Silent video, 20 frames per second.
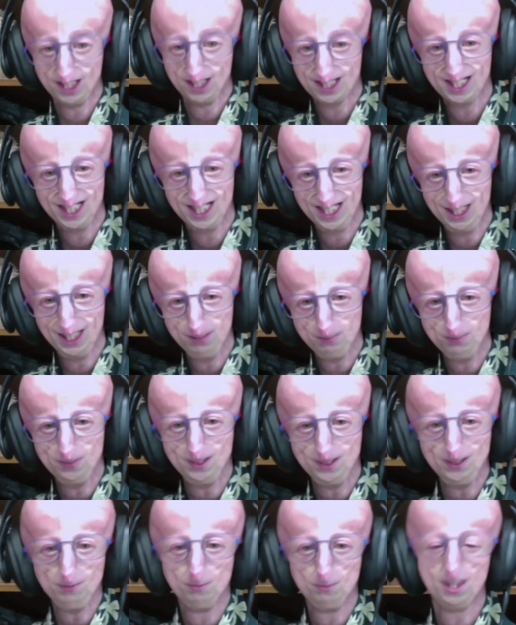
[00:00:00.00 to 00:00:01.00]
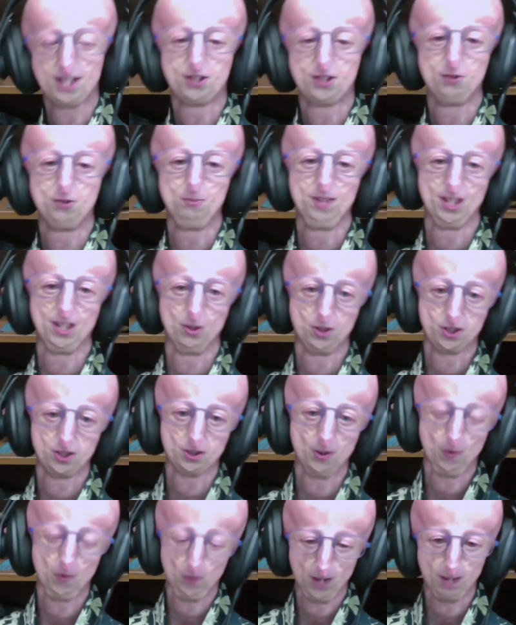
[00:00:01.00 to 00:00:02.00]
a team, but to be
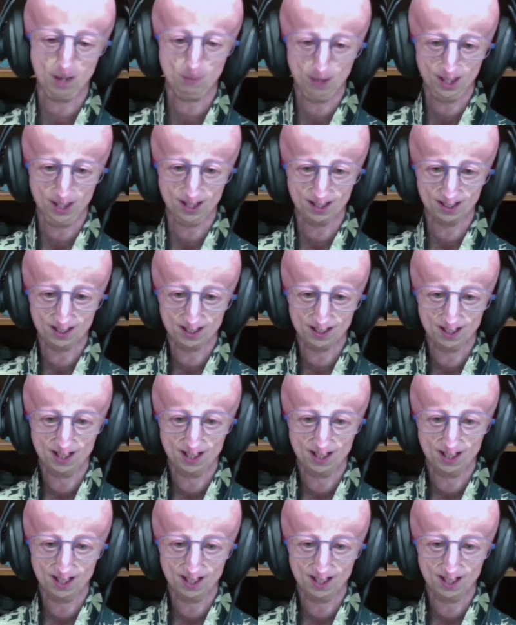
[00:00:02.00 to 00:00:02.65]
also a family.